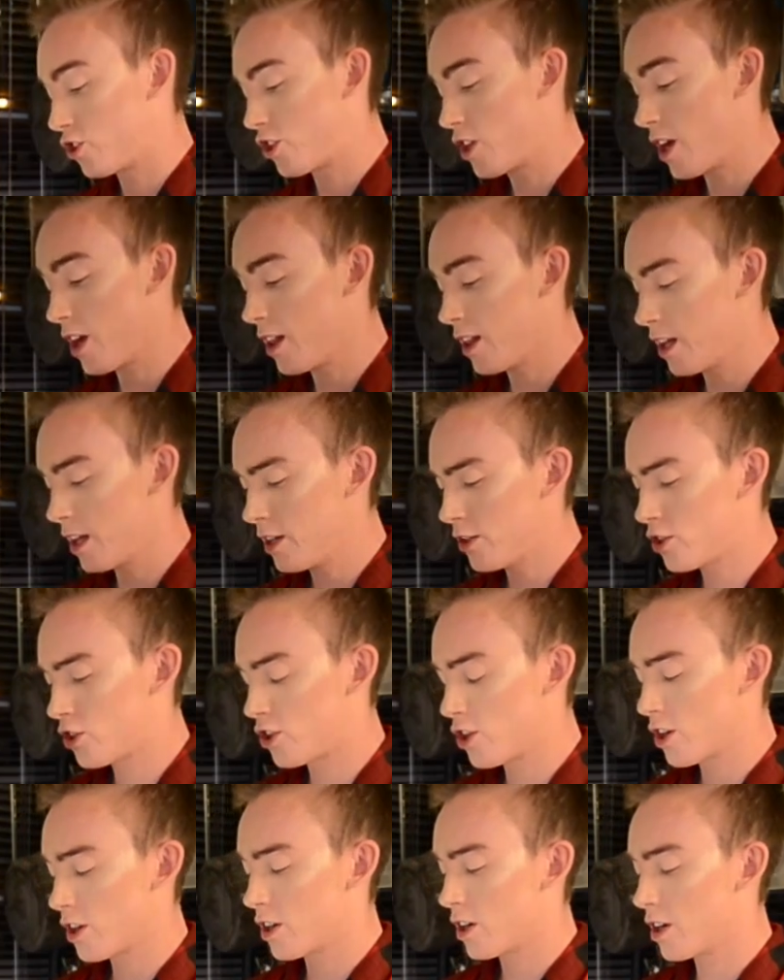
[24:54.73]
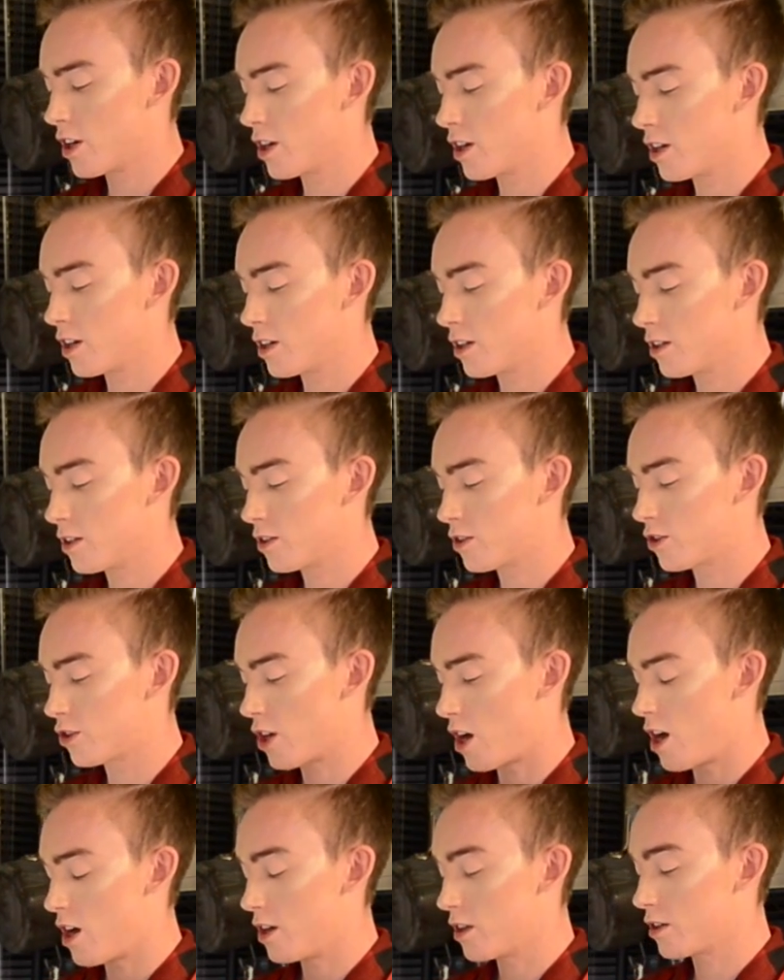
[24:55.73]
chili, sugar,
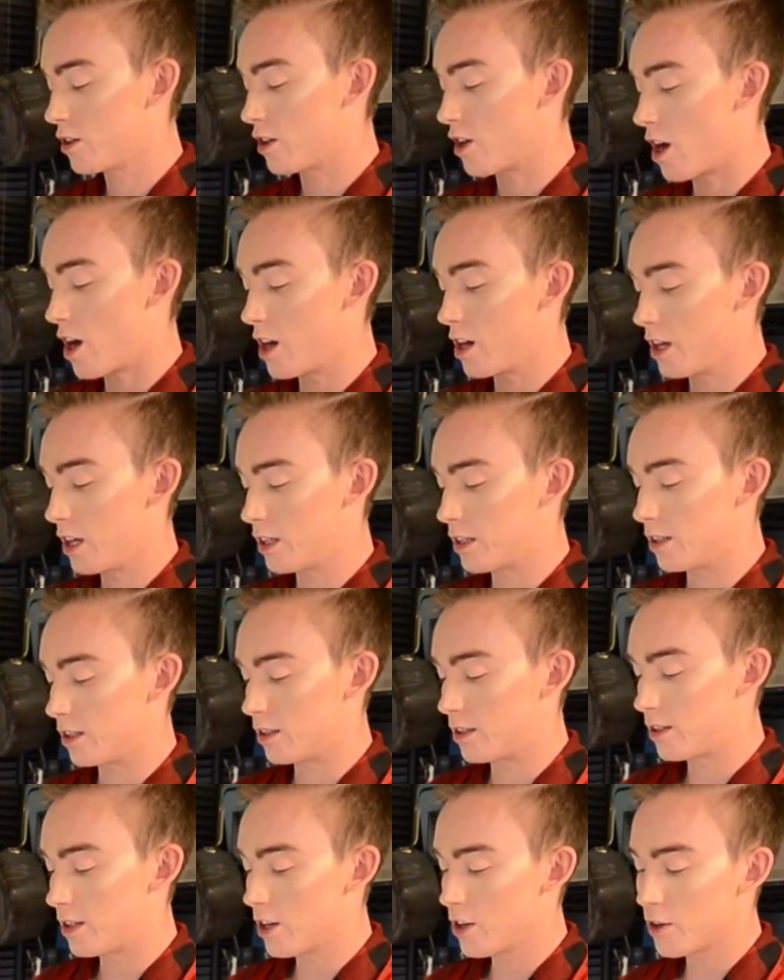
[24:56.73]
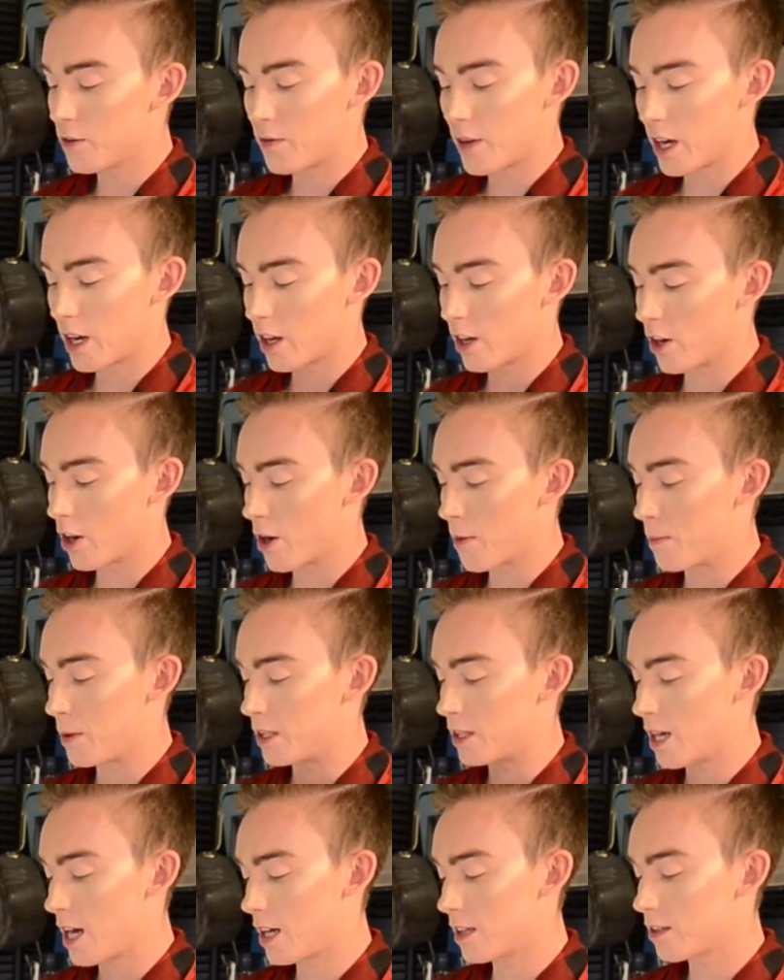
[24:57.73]
salt, garlic, distilled vinegar,
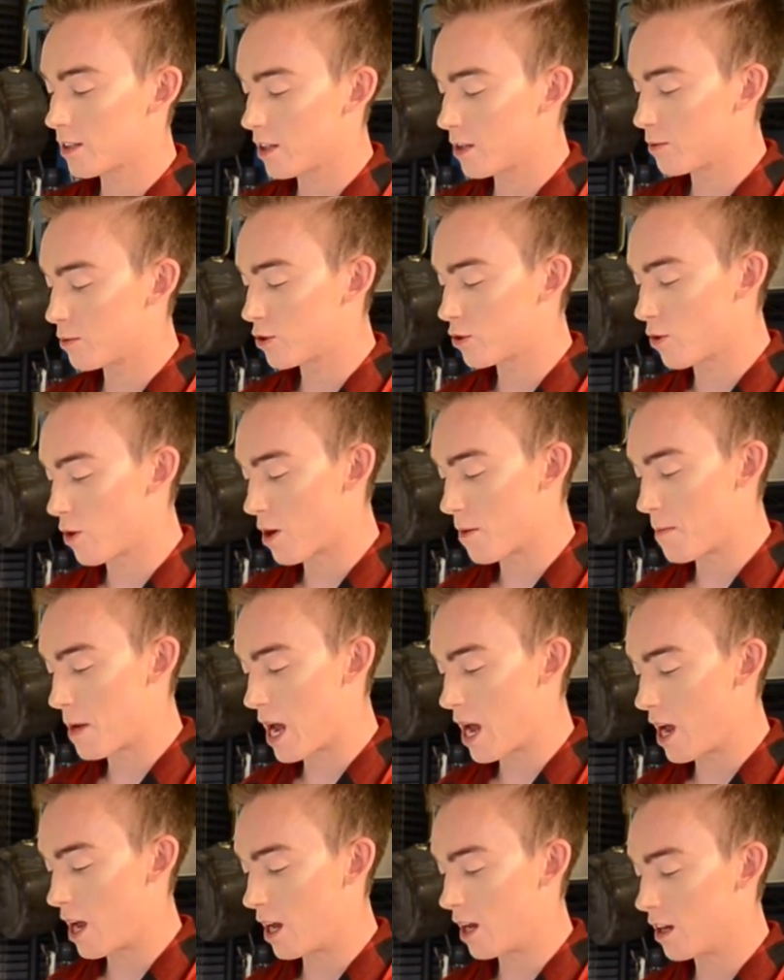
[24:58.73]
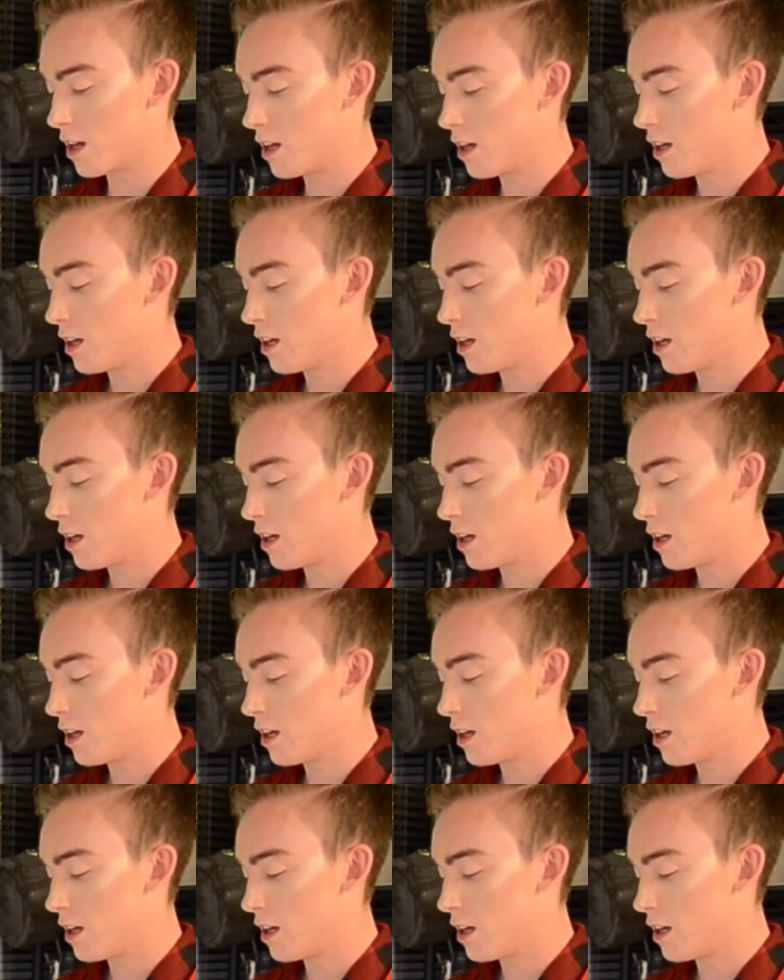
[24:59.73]
potassium sorbate,